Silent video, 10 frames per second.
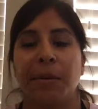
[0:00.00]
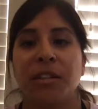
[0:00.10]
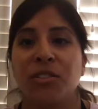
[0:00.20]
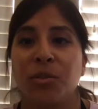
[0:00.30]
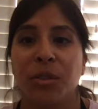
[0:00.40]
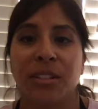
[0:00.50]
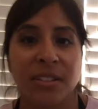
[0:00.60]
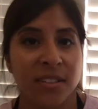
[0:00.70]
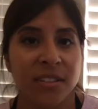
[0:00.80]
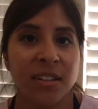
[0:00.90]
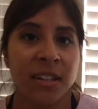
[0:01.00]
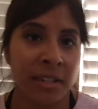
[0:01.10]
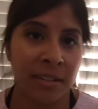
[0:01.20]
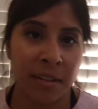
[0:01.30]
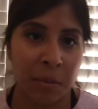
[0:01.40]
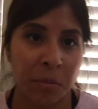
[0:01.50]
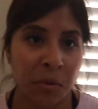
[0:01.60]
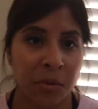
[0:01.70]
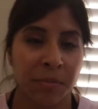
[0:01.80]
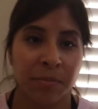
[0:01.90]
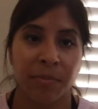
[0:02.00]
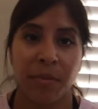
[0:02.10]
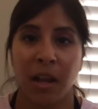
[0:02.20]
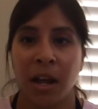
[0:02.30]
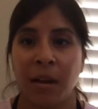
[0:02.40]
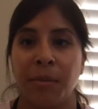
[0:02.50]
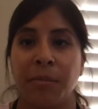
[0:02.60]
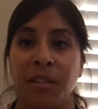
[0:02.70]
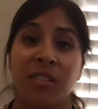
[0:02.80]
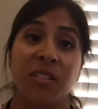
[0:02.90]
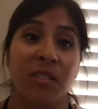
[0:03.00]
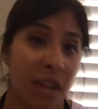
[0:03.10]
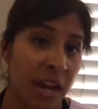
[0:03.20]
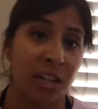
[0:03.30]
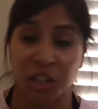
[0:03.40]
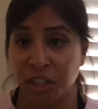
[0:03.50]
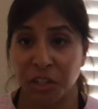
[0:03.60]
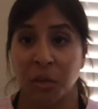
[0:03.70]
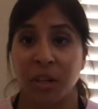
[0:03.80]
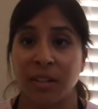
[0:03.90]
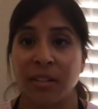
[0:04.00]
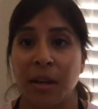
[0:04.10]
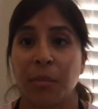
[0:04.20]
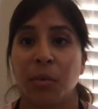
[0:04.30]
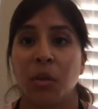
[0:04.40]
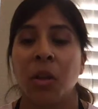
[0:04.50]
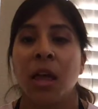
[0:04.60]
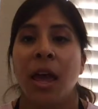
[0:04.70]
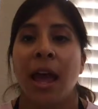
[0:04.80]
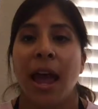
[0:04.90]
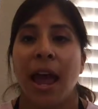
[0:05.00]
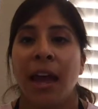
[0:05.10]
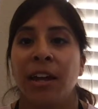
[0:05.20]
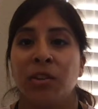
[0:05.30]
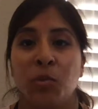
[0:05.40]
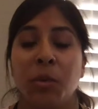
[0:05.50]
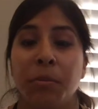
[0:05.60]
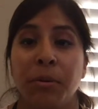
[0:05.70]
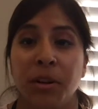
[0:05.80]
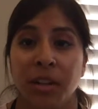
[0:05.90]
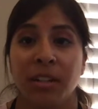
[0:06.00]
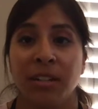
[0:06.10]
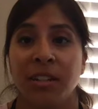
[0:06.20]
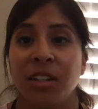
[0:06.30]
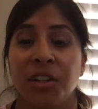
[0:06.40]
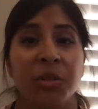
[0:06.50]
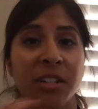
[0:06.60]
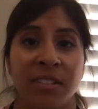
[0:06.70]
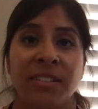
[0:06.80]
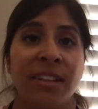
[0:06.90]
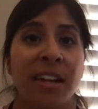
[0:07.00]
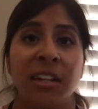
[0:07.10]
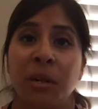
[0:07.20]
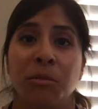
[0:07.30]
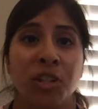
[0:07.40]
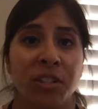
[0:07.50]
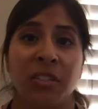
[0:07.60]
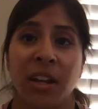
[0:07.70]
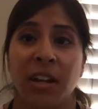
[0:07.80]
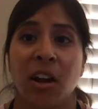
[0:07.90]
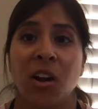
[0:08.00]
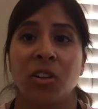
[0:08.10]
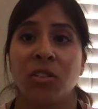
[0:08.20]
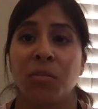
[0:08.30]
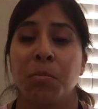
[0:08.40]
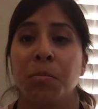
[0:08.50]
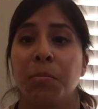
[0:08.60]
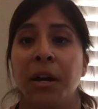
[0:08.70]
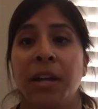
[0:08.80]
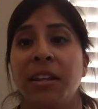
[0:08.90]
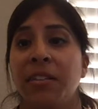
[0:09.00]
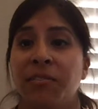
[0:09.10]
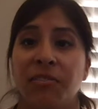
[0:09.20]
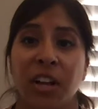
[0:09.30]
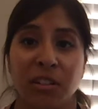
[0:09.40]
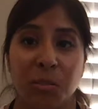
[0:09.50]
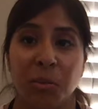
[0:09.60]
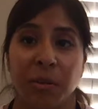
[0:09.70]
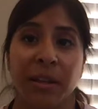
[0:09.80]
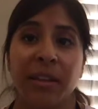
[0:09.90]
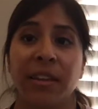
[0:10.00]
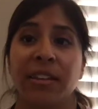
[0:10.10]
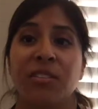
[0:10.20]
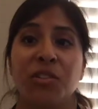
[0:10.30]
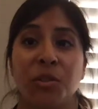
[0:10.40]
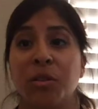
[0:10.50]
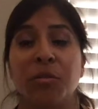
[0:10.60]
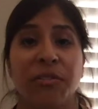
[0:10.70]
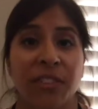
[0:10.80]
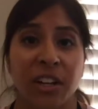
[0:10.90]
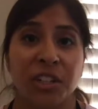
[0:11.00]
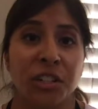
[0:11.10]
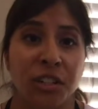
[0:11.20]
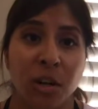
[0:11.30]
So this is an example. This is actually your example. And you can set it up just like ours, but flexible playlists, student reflection, and